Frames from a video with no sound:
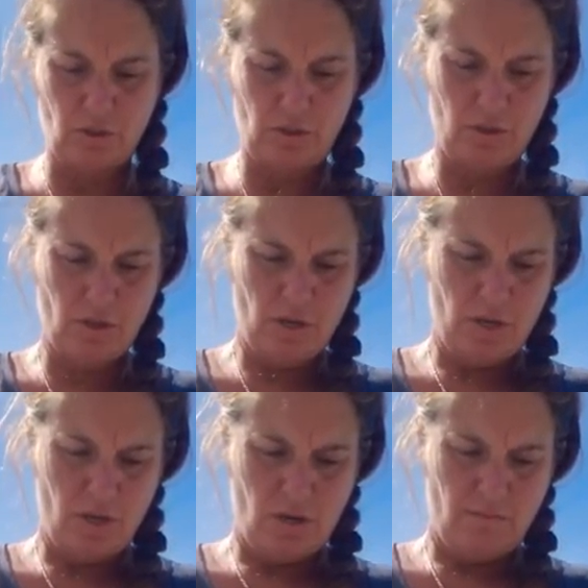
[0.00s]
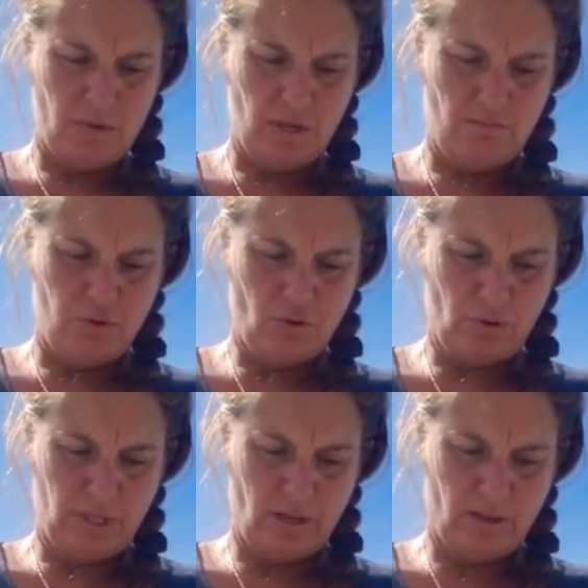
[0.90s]
your, but I
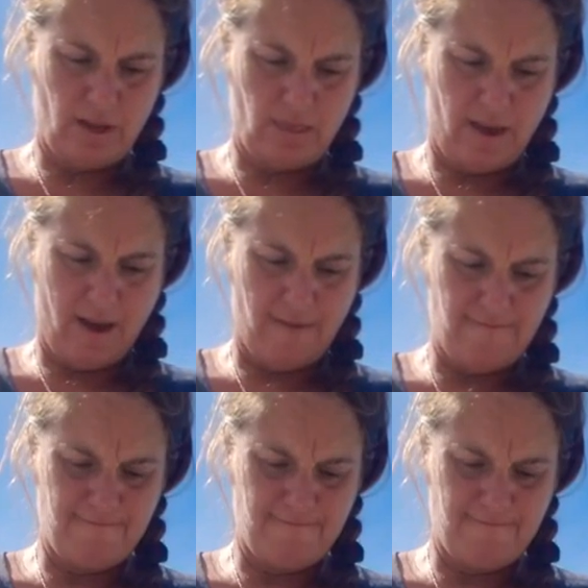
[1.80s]
pull down like that.